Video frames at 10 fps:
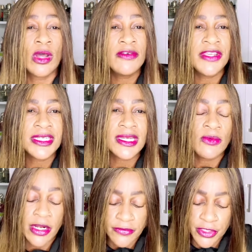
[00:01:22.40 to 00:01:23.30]
one of
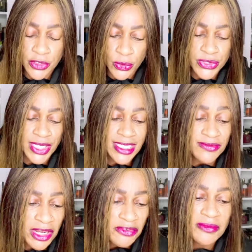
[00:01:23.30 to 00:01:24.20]
the notes there
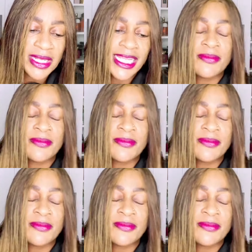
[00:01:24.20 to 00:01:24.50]
is very familiar